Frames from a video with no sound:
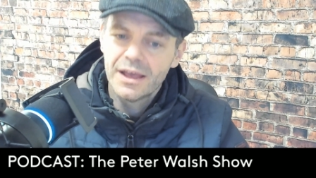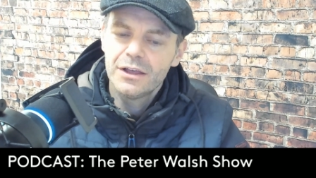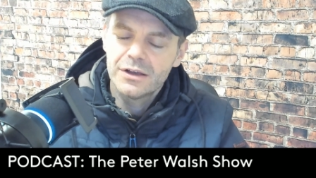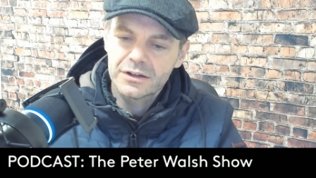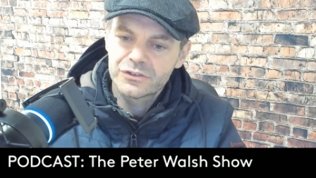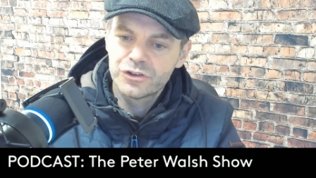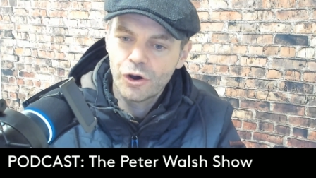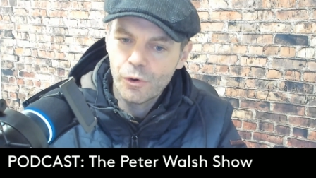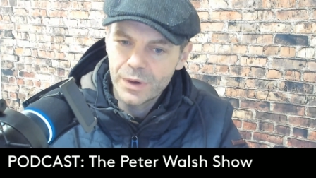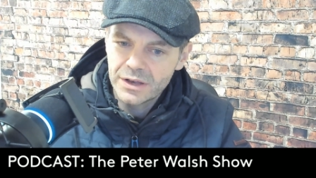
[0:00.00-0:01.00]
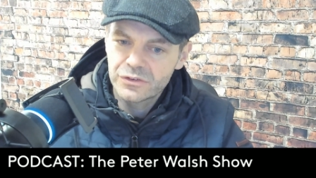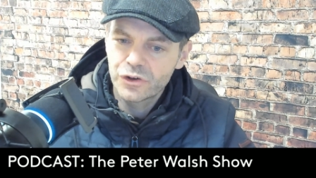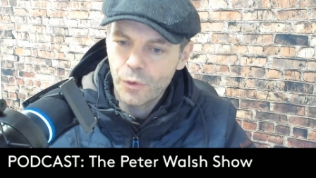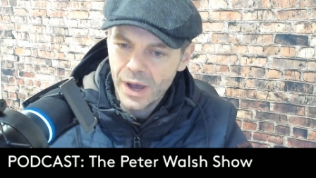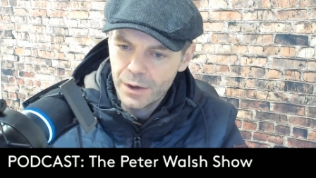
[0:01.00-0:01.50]
You got toe in,
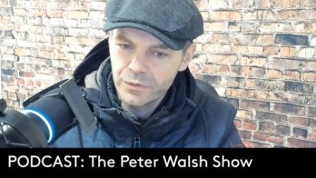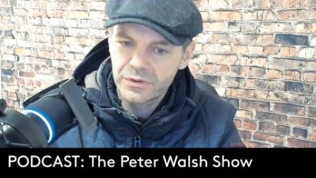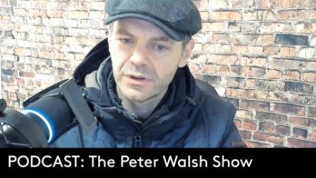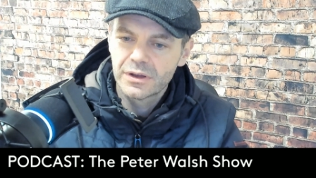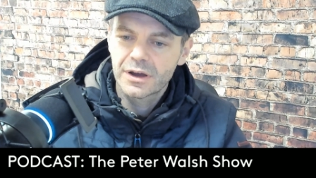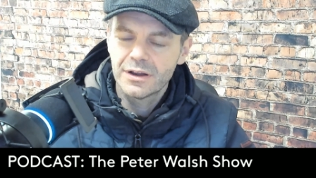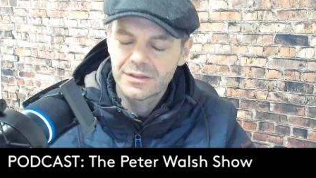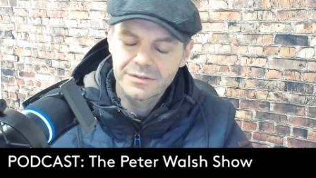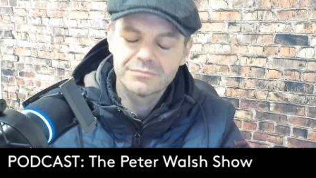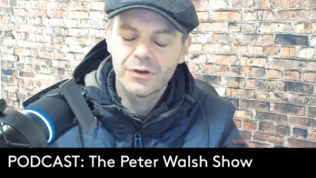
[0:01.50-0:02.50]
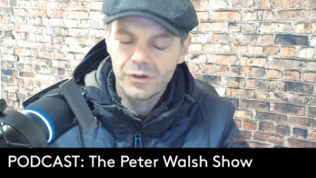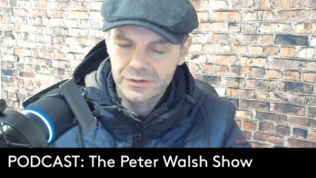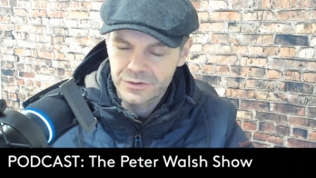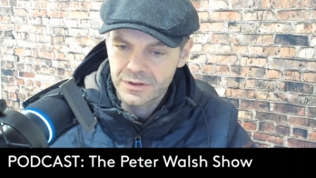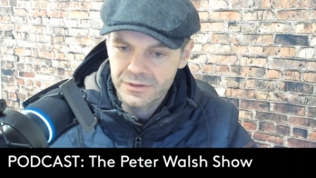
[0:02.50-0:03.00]
toe out, kind of the, all
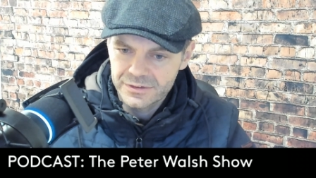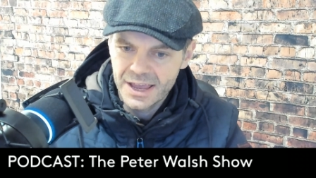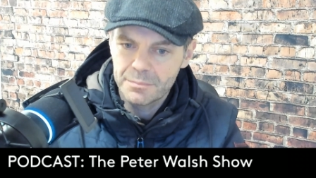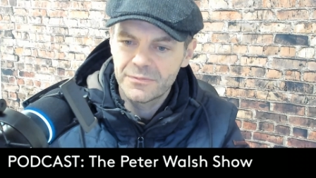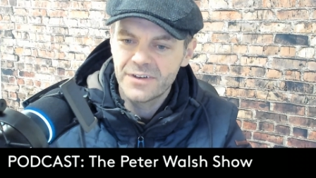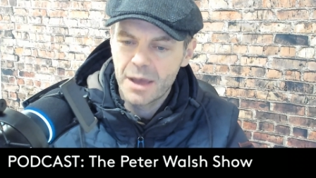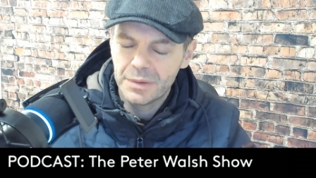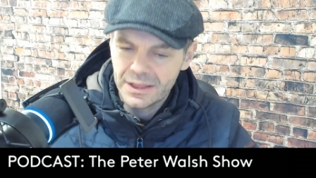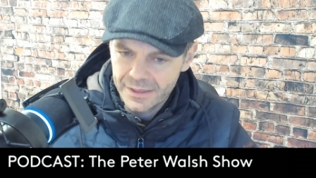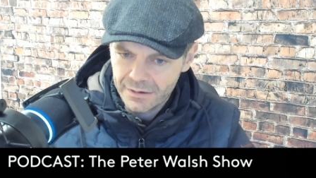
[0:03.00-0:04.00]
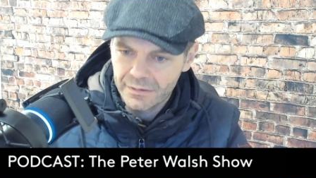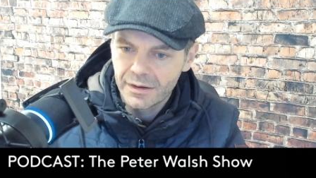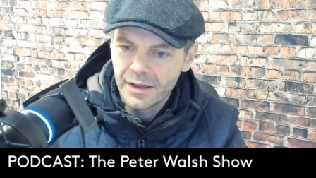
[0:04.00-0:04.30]
sort of the same family there,